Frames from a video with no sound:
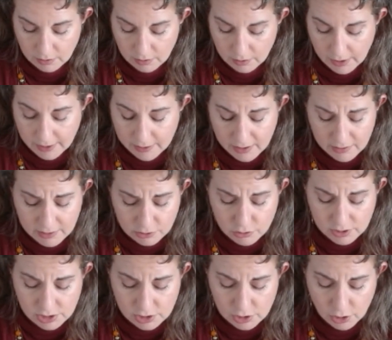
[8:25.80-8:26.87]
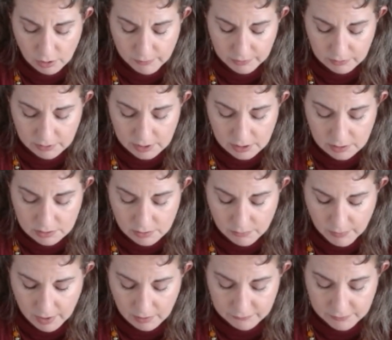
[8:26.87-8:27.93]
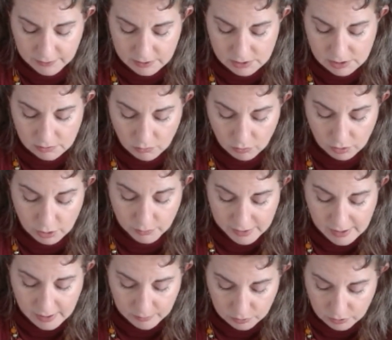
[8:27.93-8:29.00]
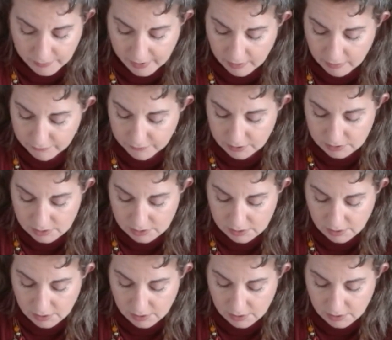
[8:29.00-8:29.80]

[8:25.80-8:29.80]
and then trust in your ability to manifest in order to be able to manifest.